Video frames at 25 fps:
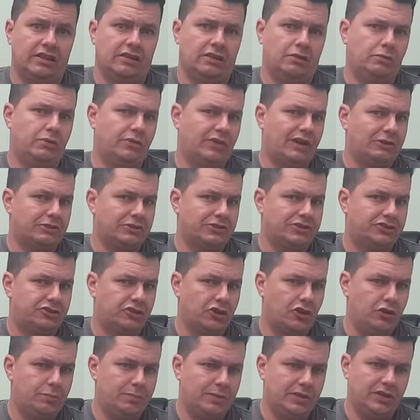without
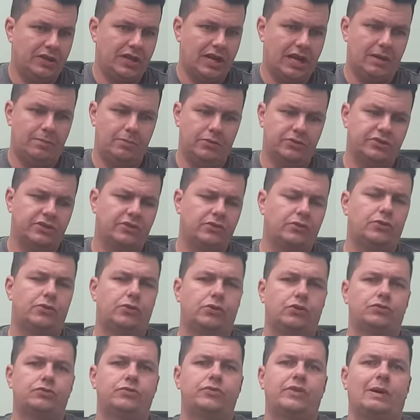disturbing the neighbours, and of
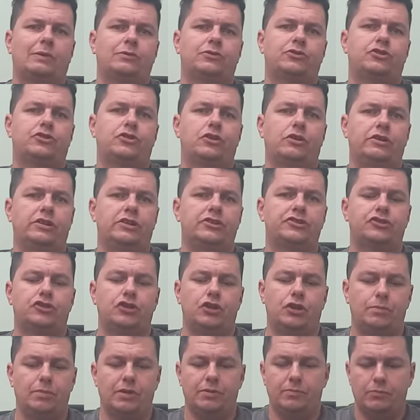course without
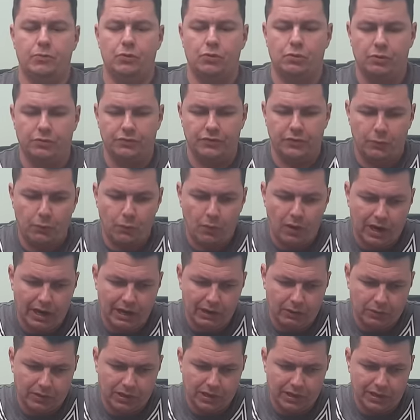disturbing more of the
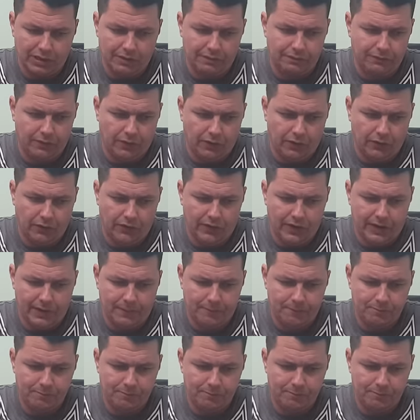wildlife on there.